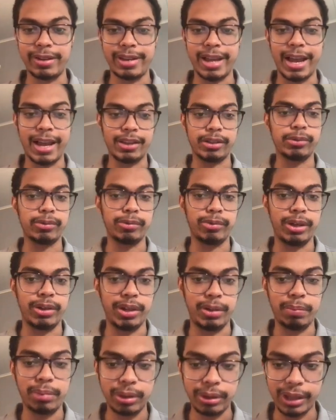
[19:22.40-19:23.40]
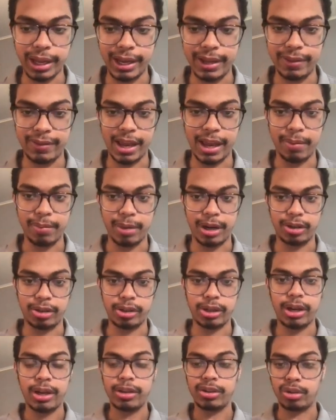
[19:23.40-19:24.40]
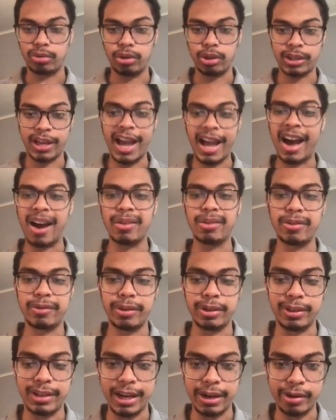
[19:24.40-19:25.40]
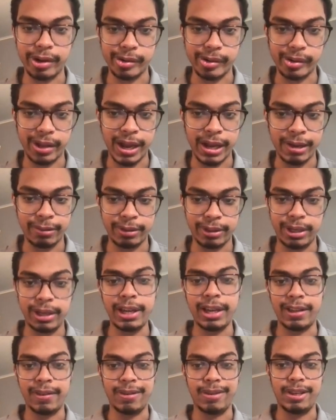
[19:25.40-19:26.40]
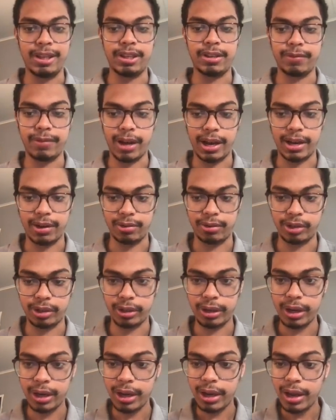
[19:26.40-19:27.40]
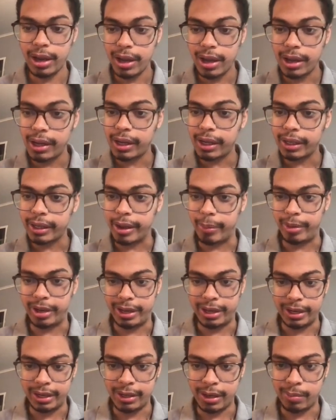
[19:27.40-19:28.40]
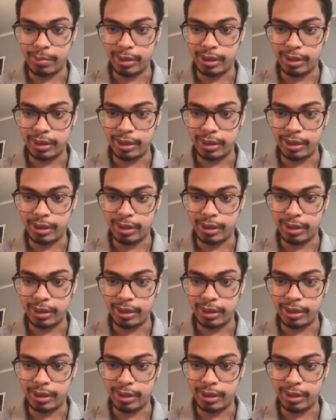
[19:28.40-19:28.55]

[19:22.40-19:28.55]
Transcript: hasn't really played that much. So look out for Dereck Lively in these finals. Coming in at number